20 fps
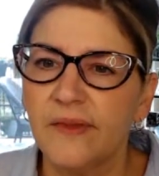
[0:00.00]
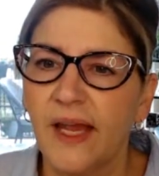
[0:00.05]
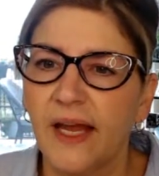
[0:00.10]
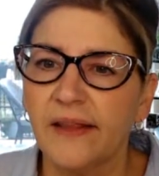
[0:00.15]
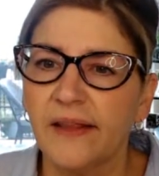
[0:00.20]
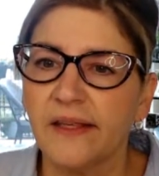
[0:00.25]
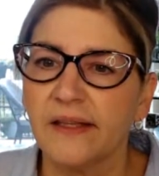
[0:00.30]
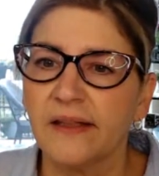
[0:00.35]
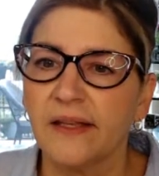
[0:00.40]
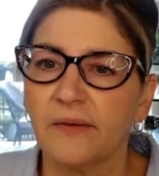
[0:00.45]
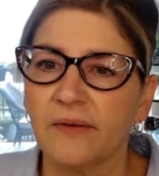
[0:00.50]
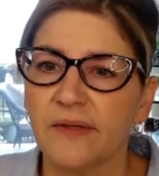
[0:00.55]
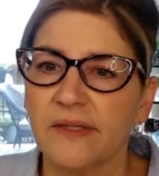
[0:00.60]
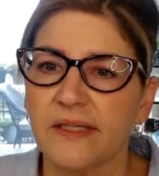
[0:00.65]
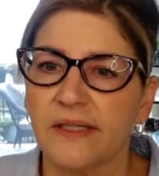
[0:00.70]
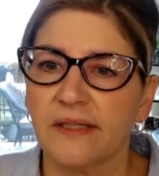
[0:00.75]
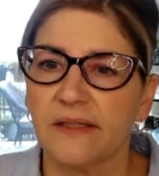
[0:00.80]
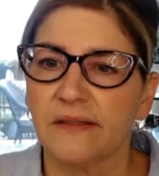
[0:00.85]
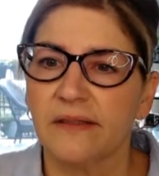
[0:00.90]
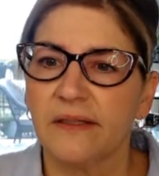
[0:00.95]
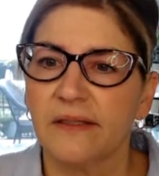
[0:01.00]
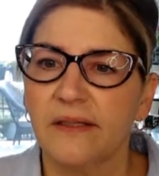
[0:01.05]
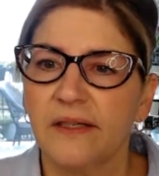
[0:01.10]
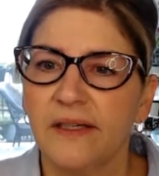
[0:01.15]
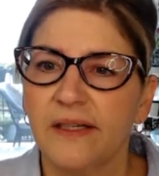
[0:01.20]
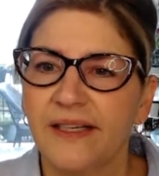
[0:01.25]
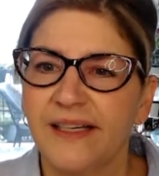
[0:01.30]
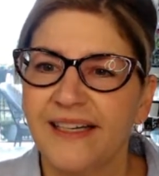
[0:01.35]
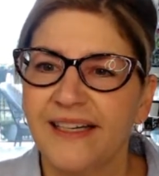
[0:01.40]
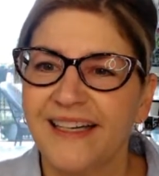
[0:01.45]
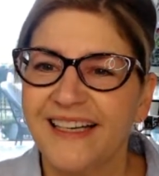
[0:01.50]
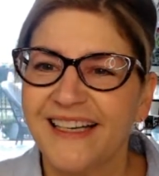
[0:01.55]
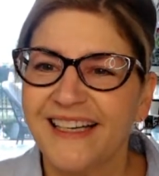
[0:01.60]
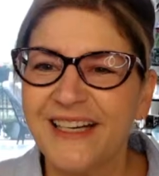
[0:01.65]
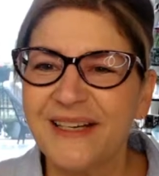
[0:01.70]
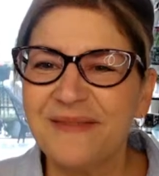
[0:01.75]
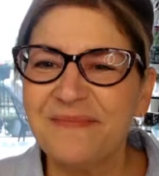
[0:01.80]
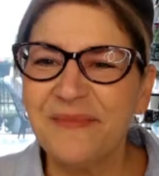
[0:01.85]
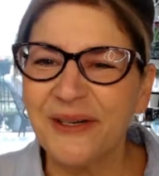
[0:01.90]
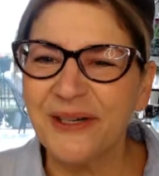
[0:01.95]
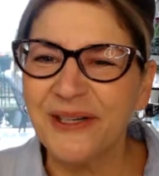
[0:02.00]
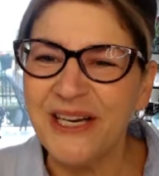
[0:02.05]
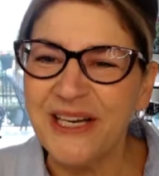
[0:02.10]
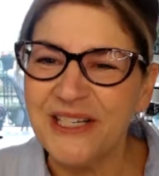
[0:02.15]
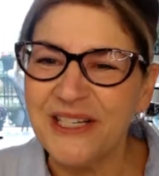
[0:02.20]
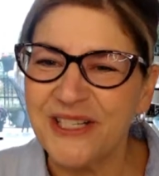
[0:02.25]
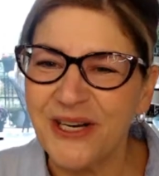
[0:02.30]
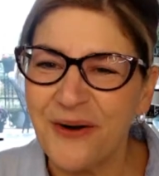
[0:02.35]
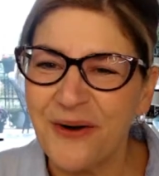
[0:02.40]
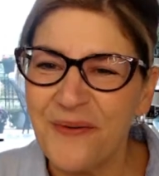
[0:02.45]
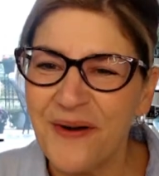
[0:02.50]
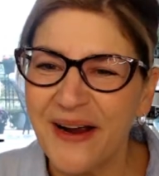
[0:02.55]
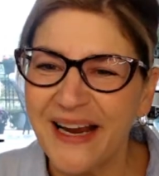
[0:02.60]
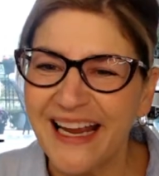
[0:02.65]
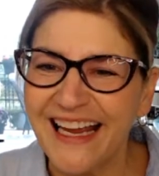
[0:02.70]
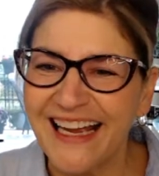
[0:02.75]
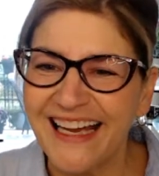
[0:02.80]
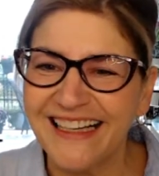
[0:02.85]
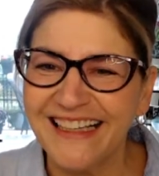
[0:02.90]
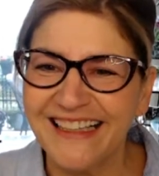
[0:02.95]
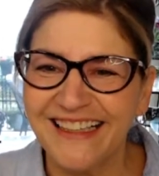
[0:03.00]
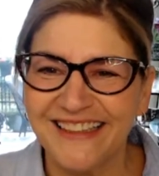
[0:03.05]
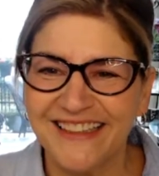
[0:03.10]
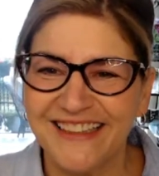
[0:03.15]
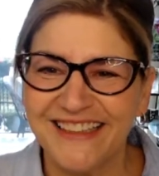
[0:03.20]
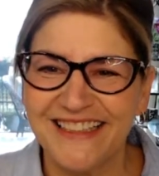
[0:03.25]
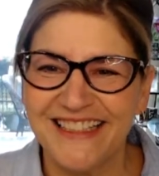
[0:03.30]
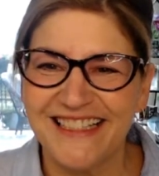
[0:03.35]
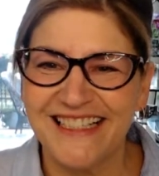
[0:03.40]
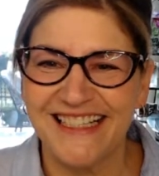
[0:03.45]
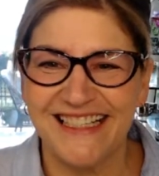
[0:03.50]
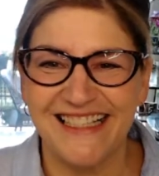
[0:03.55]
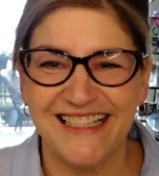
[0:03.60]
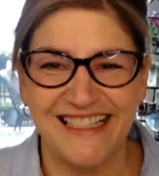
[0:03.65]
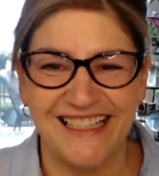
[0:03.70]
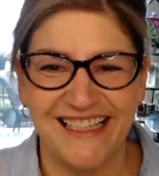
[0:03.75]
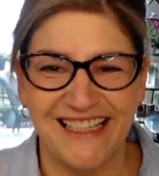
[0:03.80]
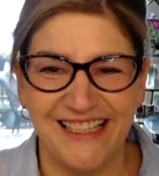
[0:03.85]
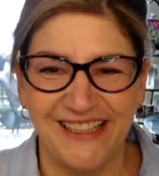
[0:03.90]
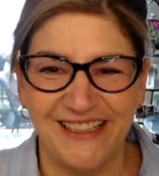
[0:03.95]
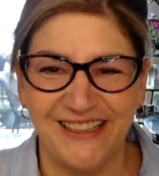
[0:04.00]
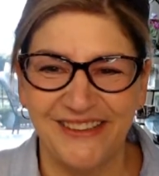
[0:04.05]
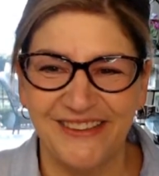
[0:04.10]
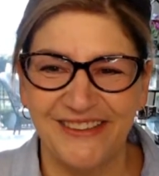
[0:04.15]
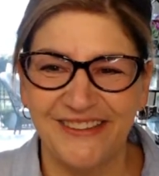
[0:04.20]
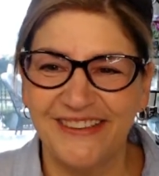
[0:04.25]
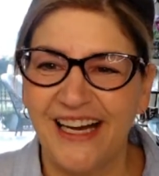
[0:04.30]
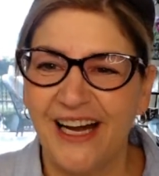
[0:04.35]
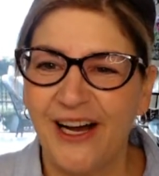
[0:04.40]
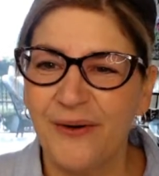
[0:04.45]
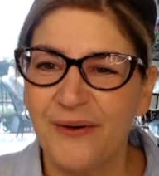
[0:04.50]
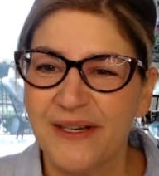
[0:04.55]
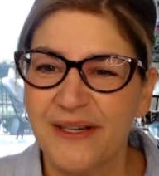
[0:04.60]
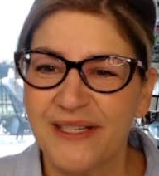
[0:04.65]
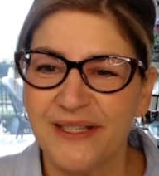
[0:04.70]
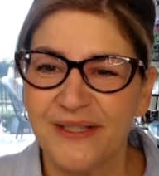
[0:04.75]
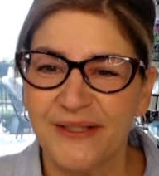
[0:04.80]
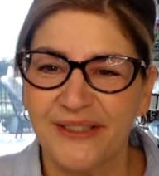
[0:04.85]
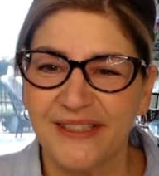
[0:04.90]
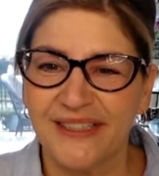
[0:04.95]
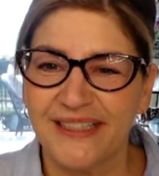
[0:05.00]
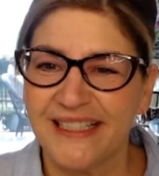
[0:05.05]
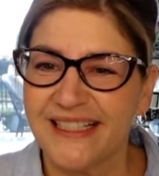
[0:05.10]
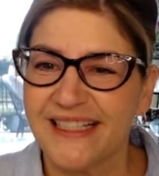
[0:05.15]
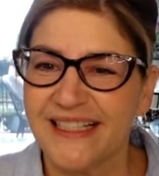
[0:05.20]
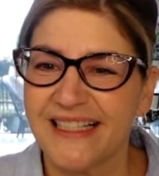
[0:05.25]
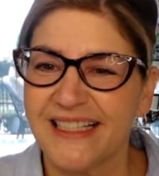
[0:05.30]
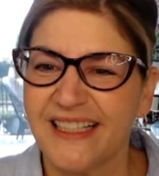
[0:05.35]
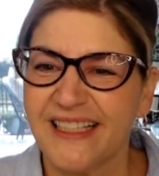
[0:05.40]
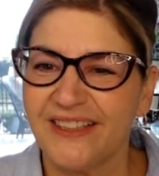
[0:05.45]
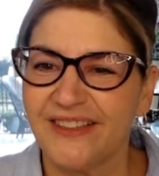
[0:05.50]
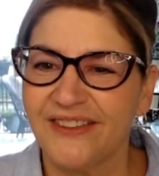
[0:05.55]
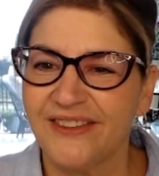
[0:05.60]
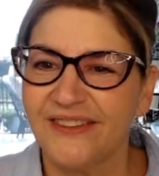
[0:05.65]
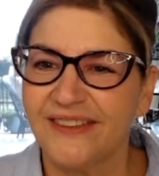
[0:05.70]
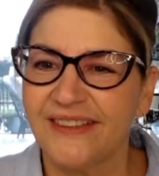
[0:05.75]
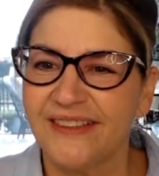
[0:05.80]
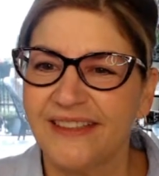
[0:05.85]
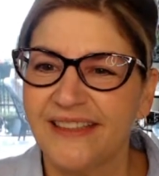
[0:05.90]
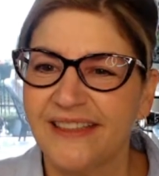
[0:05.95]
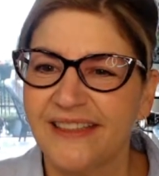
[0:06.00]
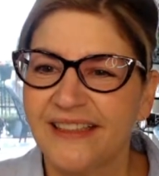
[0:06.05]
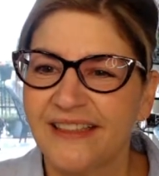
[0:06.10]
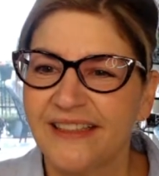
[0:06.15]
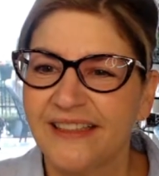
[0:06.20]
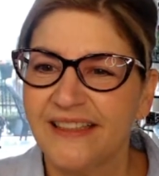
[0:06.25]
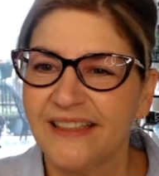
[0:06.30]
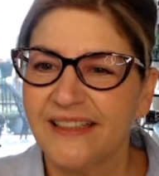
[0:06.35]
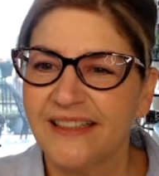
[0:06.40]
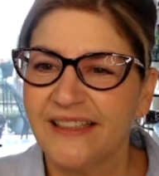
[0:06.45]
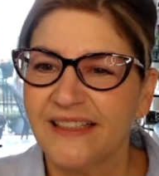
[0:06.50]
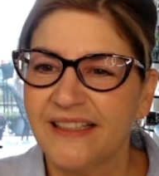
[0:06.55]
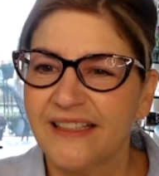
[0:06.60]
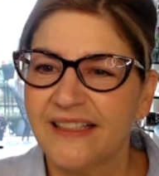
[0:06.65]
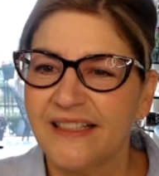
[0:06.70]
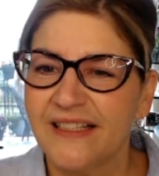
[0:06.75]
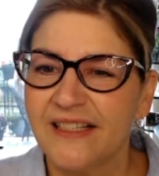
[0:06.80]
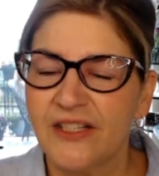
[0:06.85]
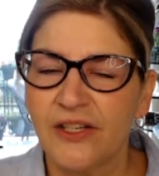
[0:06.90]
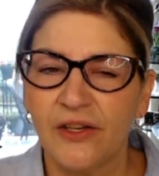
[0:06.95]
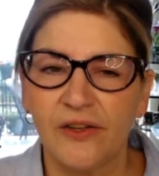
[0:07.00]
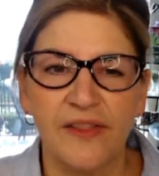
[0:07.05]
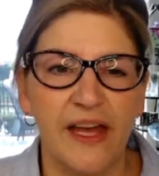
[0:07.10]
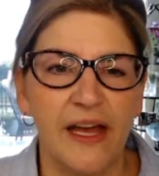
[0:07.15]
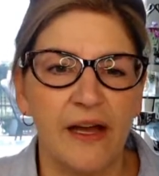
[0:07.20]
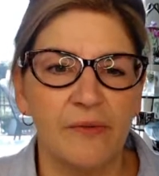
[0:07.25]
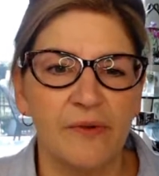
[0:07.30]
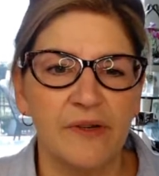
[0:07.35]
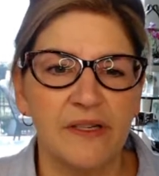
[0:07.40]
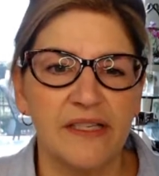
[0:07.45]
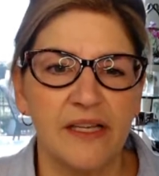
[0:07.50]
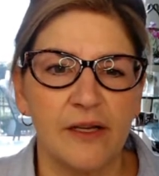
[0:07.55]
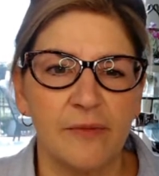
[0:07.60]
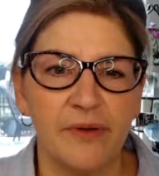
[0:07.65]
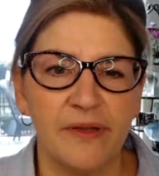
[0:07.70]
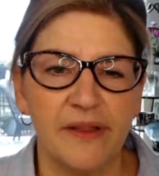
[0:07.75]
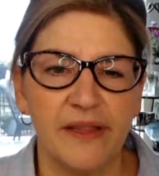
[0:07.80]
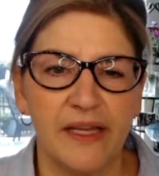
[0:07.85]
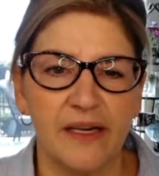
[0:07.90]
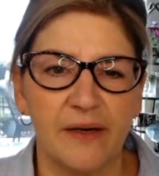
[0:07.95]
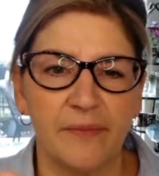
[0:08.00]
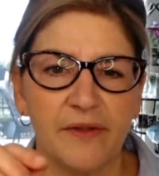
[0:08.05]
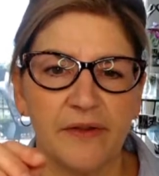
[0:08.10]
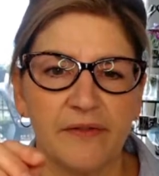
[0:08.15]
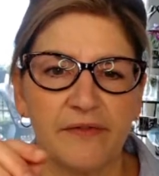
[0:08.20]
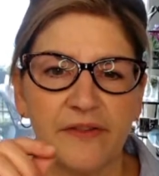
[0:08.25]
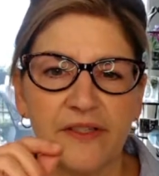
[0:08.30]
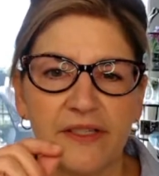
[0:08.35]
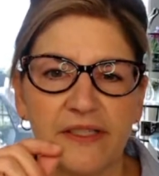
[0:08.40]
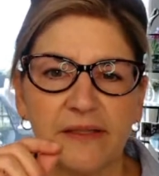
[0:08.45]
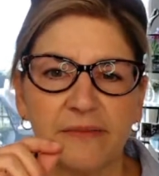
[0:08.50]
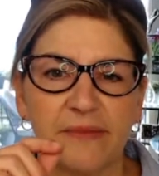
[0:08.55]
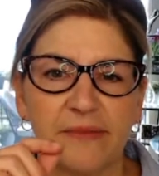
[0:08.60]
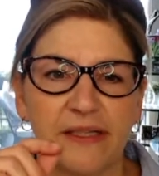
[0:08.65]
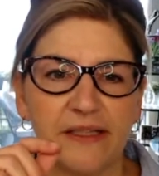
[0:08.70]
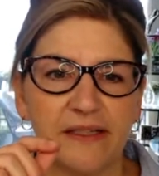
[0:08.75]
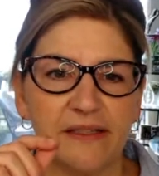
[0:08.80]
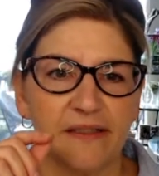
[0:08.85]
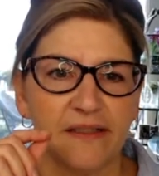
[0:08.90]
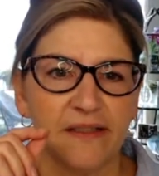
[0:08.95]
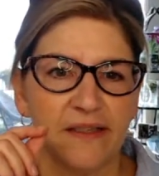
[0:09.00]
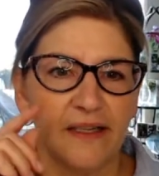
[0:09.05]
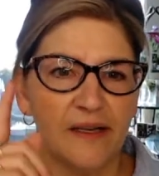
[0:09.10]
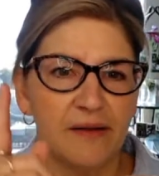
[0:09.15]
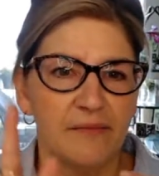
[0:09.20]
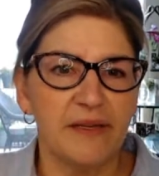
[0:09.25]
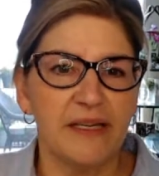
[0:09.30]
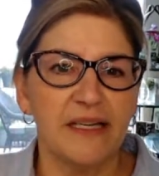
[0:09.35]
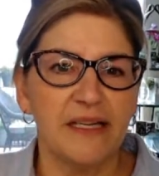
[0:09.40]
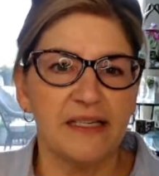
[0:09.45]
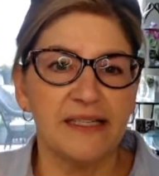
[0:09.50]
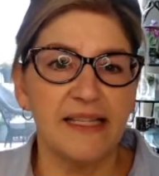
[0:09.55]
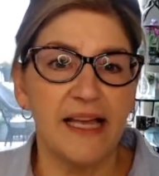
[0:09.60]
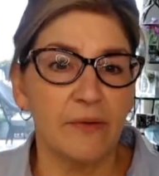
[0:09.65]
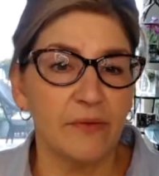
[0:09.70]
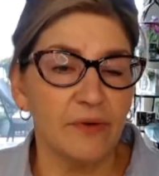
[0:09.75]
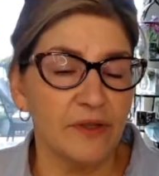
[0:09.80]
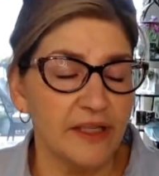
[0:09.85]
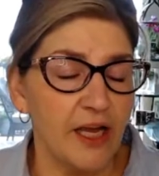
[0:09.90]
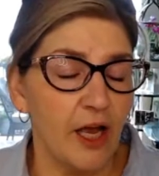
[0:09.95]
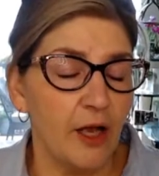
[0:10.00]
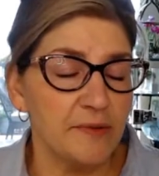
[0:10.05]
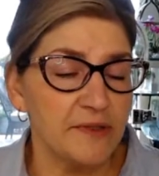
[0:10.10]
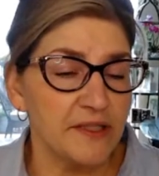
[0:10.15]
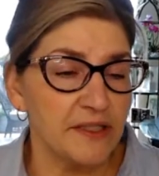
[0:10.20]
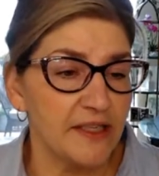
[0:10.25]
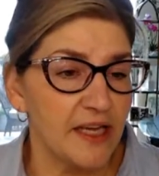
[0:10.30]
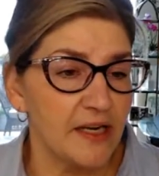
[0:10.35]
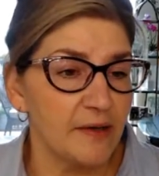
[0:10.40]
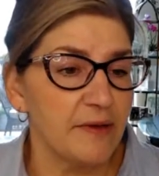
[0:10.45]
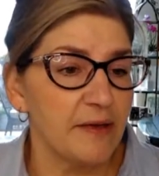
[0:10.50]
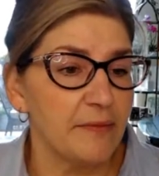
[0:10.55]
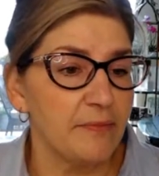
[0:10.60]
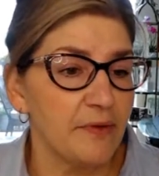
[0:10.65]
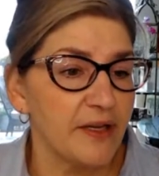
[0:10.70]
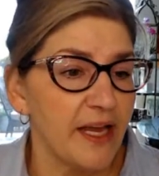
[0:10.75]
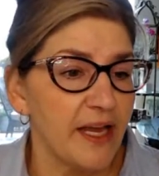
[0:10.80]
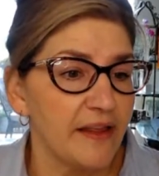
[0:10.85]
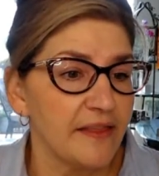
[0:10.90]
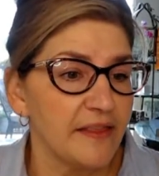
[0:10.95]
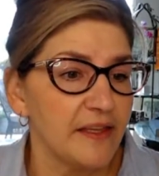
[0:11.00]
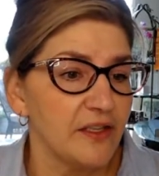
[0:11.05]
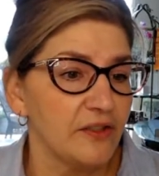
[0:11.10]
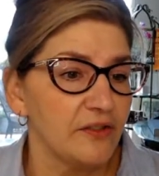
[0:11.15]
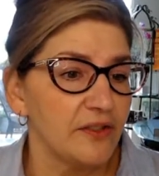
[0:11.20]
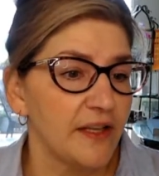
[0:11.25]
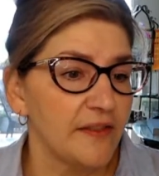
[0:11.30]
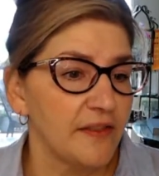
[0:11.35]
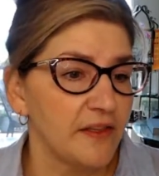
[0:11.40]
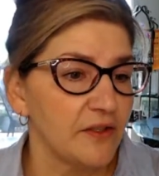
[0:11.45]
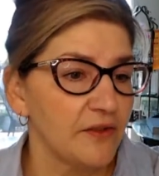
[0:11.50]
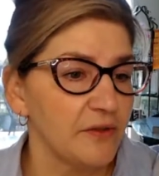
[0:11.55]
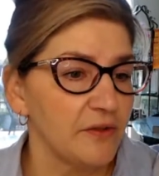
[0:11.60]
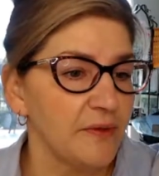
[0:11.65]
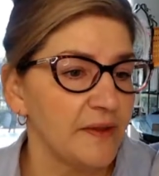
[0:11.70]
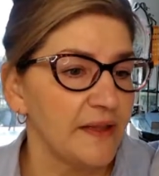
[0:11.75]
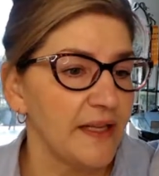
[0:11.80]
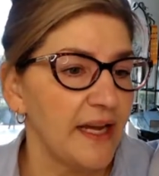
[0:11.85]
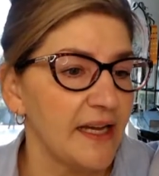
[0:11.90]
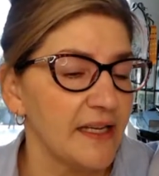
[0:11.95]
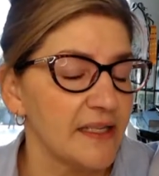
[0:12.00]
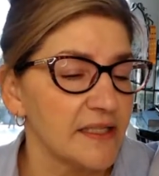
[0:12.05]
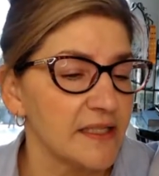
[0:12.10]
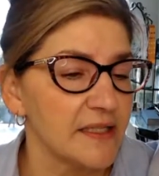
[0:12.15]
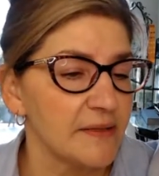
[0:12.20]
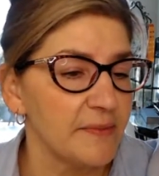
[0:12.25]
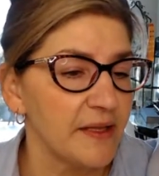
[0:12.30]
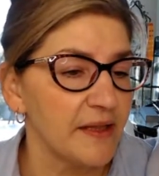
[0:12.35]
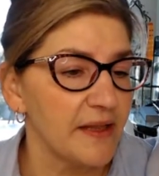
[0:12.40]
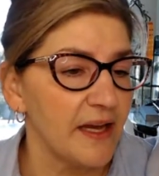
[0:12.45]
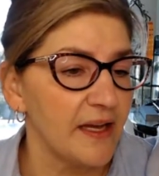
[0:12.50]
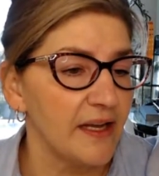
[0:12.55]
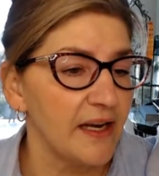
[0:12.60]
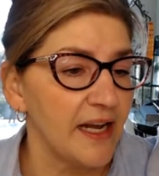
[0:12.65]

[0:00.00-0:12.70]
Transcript: I think that was it. Good morning, Joanne. Good to see you. Always so good to see you. So that was, I'll put that up there for just a minute because that really helps a lot of people, Kathy. You're not the only one that asks me that.